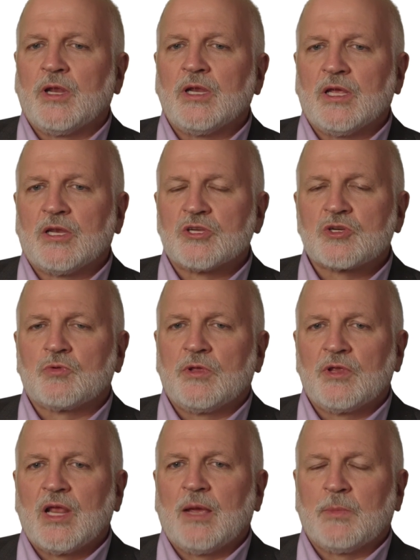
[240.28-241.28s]
in the industry.
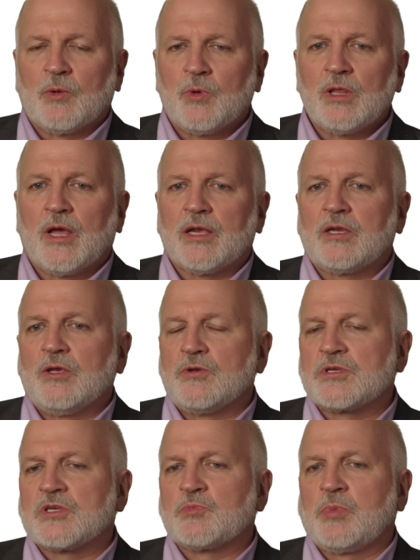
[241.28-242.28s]
The name that we like to
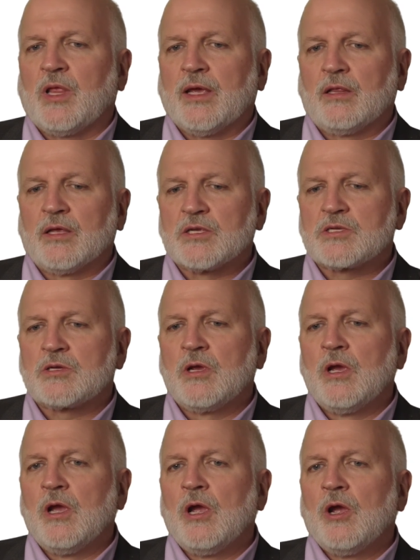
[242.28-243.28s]
use is playlists,
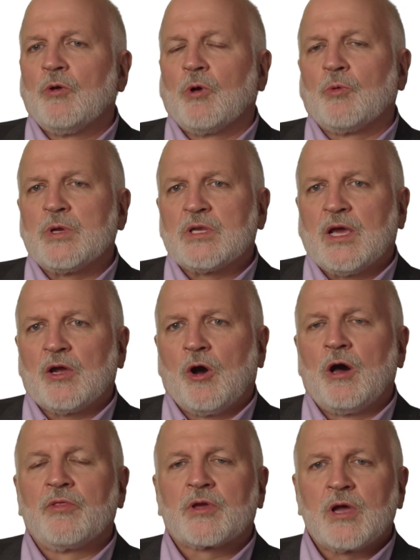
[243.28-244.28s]
where we take
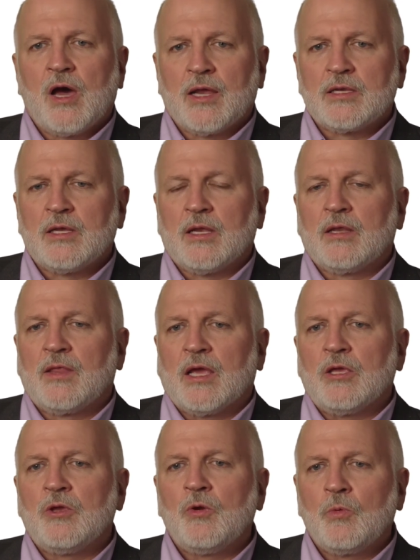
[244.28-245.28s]
all the content
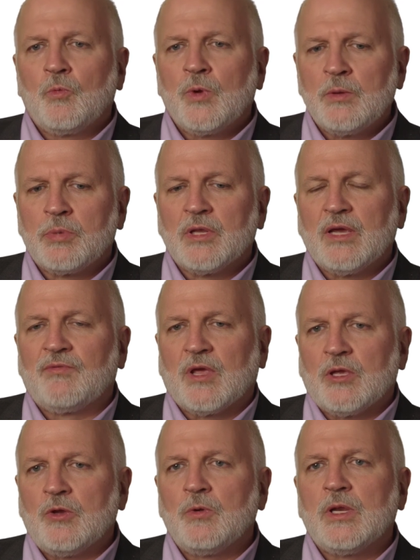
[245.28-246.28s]
that we believe
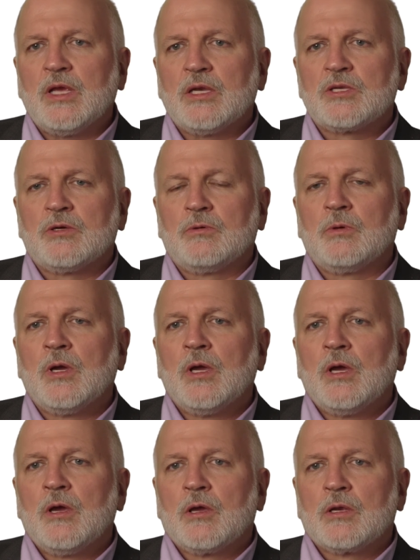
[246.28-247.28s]
that you need to
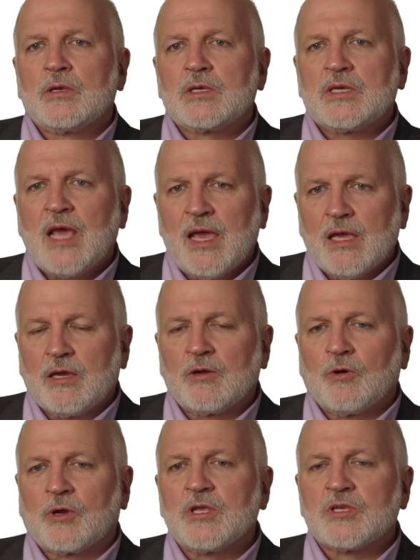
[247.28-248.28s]
take
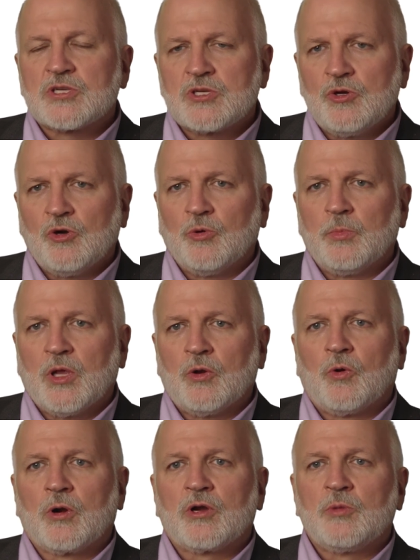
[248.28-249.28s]
or consume in
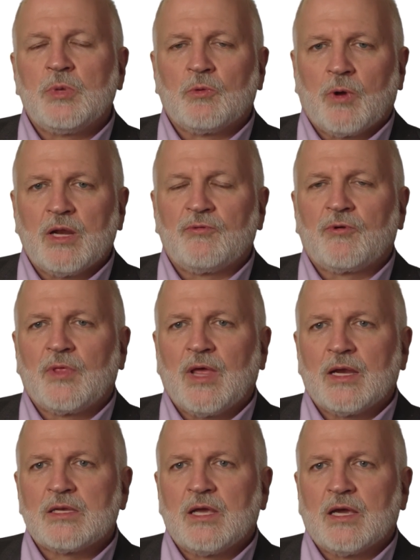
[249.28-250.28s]
order to be ready for
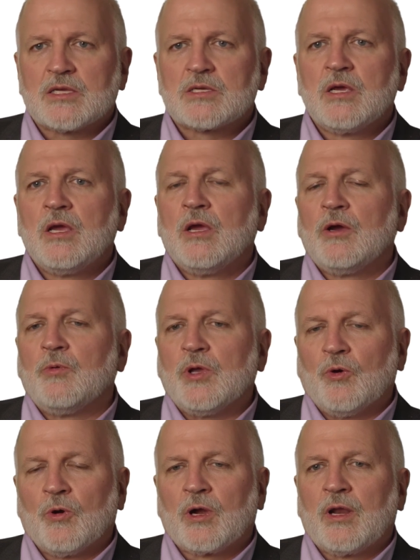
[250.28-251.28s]
that test. We
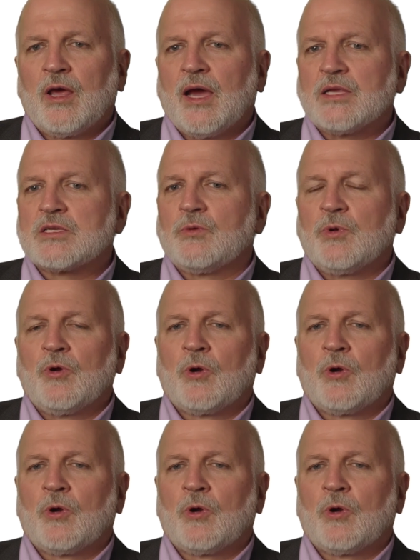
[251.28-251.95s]
organize it